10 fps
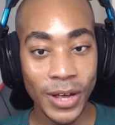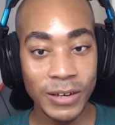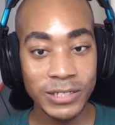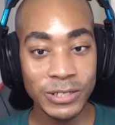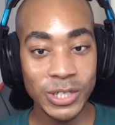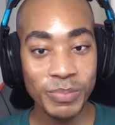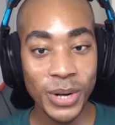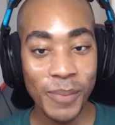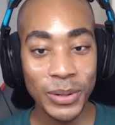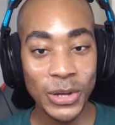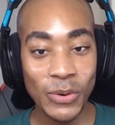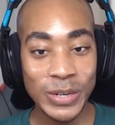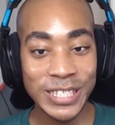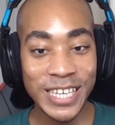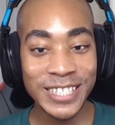so she put up a little
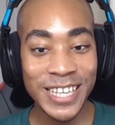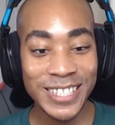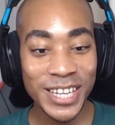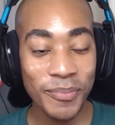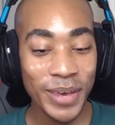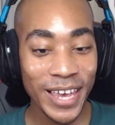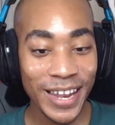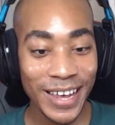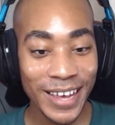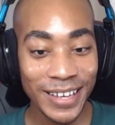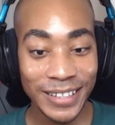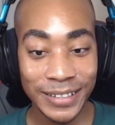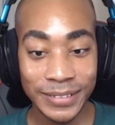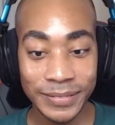resistance in the beginning.